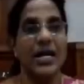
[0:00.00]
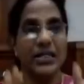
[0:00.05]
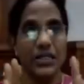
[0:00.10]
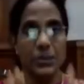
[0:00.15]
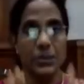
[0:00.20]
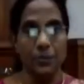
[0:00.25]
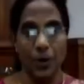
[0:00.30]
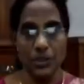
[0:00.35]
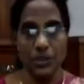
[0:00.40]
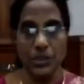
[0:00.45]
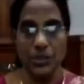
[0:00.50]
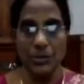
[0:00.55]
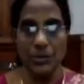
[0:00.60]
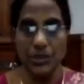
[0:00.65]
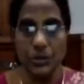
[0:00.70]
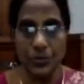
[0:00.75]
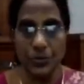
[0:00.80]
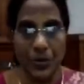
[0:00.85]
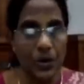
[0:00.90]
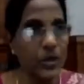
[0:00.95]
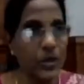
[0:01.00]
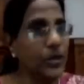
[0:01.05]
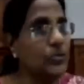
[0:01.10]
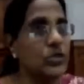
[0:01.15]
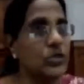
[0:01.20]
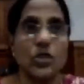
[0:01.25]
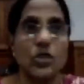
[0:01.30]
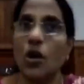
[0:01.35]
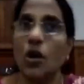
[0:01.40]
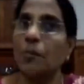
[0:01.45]
it possible to produce?
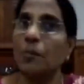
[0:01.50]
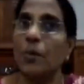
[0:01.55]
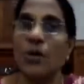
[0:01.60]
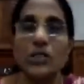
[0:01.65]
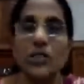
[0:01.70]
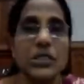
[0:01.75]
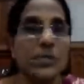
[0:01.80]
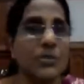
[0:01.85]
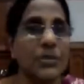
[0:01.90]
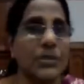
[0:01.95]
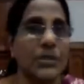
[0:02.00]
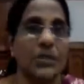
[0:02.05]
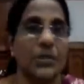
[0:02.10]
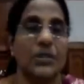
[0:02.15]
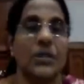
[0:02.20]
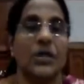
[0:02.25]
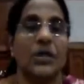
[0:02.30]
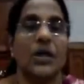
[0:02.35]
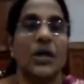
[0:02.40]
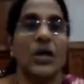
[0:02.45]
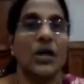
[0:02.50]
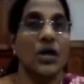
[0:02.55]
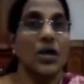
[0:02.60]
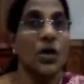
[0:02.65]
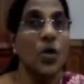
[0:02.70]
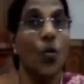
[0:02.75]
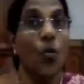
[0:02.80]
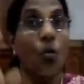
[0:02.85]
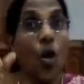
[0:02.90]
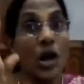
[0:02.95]
Not possible.
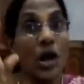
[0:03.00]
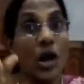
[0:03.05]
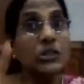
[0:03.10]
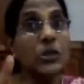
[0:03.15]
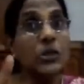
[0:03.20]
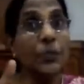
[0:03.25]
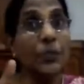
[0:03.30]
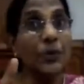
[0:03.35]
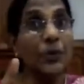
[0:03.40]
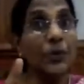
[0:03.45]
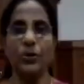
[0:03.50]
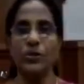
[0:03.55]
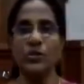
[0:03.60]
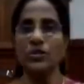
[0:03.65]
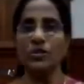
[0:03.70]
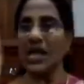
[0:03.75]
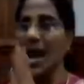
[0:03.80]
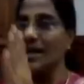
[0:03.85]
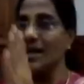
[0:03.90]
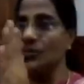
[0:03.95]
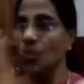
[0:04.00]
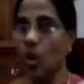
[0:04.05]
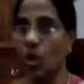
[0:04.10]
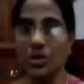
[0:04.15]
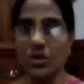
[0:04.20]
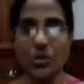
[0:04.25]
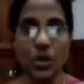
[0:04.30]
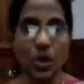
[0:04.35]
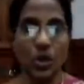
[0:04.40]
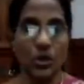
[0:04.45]
What to produce and
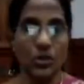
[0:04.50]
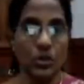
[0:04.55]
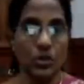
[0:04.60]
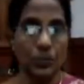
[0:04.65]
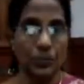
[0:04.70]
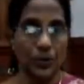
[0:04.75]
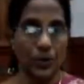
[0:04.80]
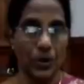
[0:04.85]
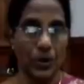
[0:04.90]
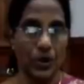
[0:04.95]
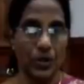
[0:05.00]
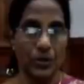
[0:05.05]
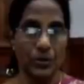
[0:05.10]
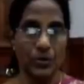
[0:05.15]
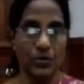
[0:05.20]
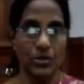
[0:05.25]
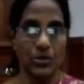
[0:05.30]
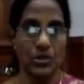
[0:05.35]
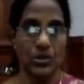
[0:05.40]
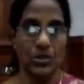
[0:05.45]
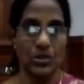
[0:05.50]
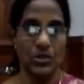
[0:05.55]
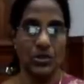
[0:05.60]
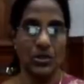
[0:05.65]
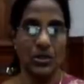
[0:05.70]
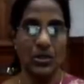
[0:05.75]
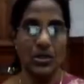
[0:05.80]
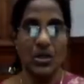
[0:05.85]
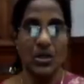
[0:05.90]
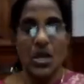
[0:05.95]
what not to produce.
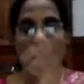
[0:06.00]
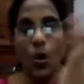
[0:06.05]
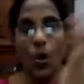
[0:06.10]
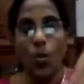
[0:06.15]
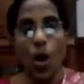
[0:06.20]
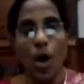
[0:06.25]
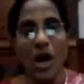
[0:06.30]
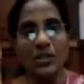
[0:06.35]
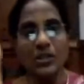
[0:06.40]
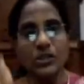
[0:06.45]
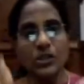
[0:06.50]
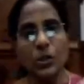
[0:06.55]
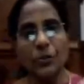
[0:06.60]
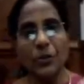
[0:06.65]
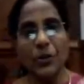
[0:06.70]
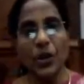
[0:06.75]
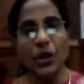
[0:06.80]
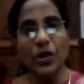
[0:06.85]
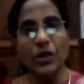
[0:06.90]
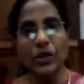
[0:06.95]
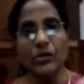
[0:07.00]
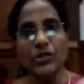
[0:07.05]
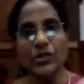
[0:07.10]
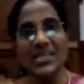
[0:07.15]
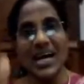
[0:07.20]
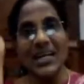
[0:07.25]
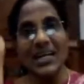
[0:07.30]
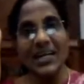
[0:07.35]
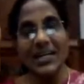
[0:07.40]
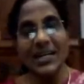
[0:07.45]
What to produce
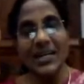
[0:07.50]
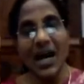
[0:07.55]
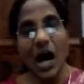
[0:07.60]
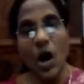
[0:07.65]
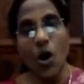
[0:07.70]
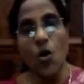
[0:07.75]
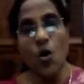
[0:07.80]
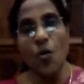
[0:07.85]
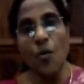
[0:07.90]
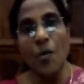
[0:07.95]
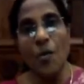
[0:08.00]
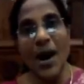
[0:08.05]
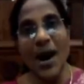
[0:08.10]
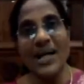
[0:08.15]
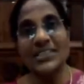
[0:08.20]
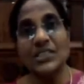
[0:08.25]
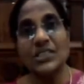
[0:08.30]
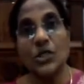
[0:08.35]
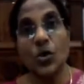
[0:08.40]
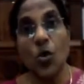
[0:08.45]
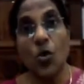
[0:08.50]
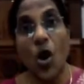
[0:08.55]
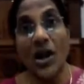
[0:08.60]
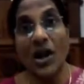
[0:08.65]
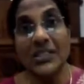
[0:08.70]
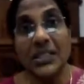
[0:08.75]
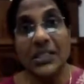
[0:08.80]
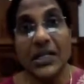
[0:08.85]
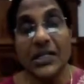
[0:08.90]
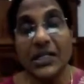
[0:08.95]
and in how much
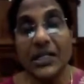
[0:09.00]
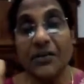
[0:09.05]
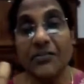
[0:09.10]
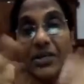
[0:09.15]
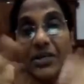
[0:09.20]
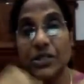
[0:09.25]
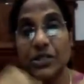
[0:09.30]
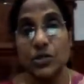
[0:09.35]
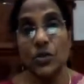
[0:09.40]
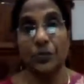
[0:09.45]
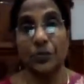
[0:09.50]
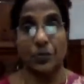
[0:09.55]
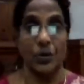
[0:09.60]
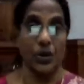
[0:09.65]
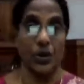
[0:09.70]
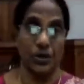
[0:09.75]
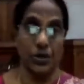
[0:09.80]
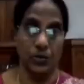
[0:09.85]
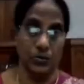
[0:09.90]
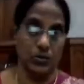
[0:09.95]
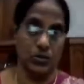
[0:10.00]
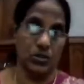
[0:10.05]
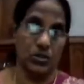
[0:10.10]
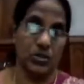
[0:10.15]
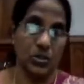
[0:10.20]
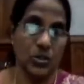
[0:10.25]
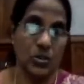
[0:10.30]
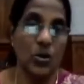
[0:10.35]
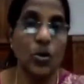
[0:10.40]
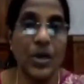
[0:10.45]
quantity we should
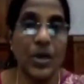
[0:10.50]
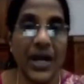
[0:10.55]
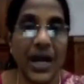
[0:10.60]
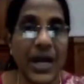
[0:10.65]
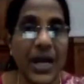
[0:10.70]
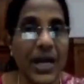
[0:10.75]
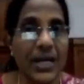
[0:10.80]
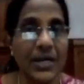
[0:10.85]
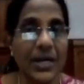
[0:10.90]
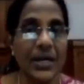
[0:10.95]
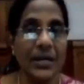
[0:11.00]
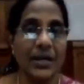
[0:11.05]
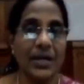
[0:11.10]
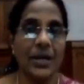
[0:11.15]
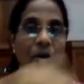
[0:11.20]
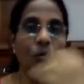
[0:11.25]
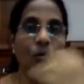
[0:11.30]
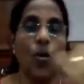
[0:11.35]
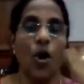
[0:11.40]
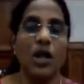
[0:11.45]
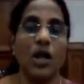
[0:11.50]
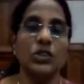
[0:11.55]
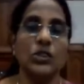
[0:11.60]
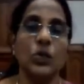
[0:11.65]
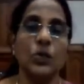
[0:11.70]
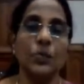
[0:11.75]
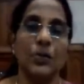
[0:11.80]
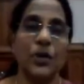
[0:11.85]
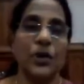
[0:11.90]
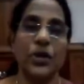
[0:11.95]
produce. Okay? What
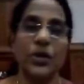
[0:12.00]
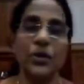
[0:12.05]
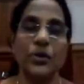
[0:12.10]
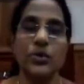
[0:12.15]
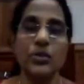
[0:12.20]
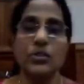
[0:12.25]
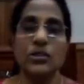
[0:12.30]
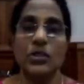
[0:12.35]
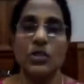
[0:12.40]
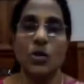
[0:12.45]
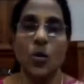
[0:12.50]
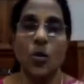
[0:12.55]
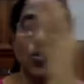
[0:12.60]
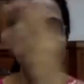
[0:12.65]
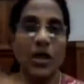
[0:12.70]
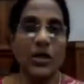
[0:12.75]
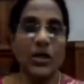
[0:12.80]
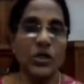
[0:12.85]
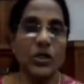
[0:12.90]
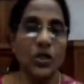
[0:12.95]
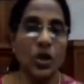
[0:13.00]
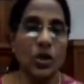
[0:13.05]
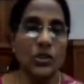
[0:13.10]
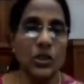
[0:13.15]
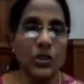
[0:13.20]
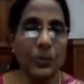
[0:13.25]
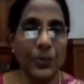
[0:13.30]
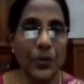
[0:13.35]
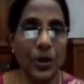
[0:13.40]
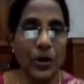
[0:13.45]
to produce, what not
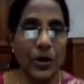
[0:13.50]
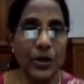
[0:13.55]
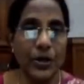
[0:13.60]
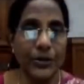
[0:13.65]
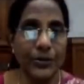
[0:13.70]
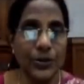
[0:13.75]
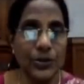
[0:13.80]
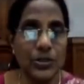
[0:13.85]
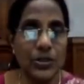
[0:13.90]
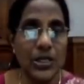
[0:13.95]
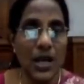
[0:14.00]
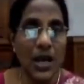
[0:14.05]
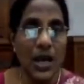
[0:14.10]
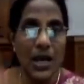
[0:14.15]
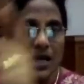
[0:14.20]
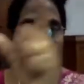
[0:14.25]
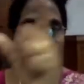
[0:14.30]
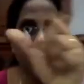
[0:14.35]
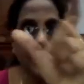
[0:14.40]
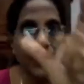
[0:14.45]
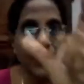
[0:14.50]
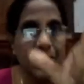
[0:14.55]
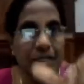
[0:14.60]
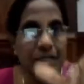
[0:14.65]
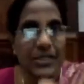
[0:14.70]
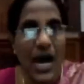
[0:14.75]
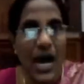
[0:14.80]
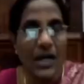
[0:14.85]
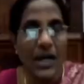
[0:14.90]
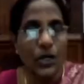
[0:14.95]
to produce. If you
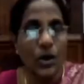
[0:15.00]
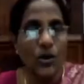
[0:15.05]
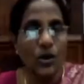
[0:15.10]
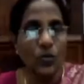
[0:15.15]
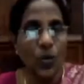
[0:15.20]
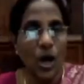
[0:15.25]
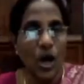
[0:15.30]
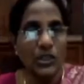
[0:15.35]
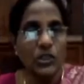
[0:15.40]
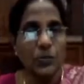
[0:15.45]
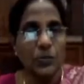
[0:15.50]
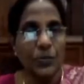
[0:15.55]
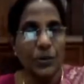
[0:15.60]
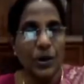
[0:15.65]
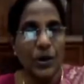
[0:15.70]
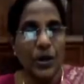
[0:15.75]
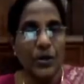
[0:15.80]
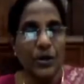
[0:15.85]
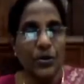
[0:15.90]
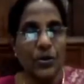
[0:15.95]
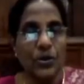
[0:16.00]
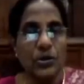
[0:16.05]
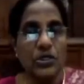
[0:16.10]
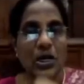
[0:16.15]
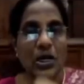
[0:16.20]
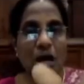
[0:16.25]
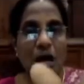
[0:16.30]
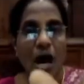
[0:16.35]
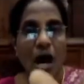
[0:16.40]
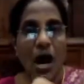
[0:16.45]
decide on what to produce,
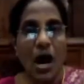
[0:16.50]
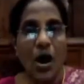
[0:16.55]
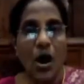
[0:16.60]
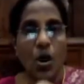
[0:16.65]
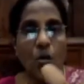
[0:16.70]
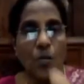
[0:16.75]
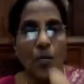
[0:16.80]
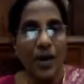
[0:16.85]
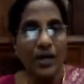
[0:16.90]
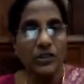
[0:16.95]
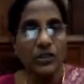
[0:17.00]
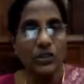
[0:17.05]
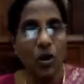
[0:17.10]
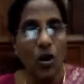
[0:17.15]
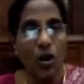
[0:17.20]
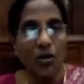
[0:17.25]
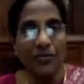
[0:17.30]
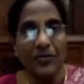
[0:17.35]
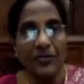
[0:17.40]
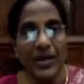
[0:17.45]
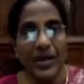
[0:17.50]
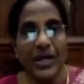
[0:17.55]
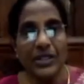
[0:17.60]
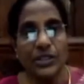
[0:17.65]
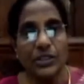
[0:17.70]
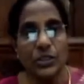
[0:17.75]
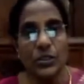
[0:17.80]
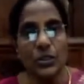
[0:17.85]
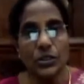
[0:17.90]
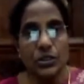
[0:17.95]
how much of
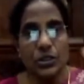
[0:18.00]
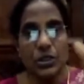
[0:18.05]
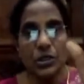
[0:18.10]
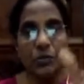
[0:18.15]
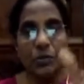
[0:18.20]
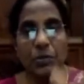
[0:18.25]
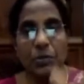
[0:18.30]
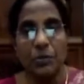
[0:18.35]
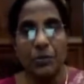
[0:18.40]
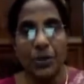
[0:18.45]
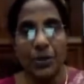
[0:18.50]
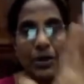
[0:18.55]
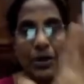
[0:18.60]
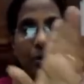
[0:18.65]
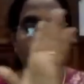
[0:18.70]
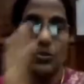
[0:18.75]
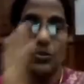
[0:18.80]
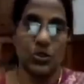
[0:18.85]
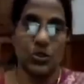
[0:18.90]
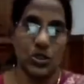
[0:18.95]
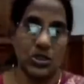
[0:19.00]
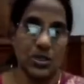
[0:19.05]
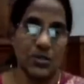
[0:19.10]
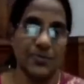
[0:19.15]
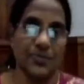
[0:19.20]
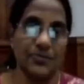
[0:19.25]
each good should be produced.